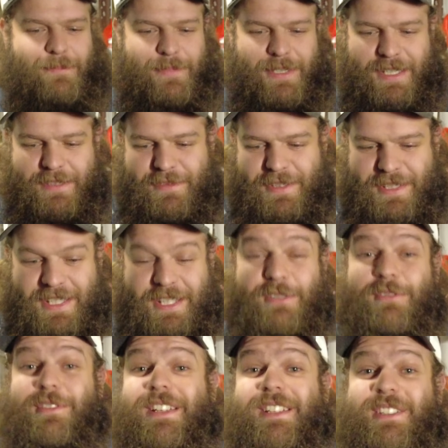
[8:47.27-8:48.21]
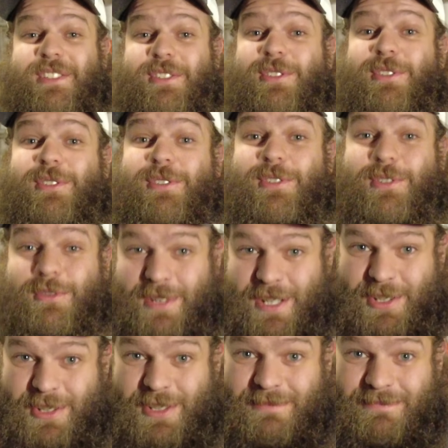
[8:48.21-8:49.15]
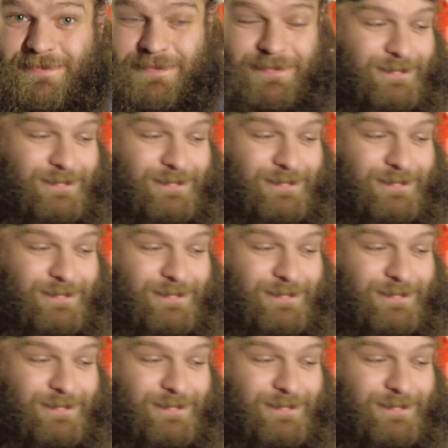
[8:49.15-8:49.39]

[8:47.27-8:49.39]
But even seriouser question.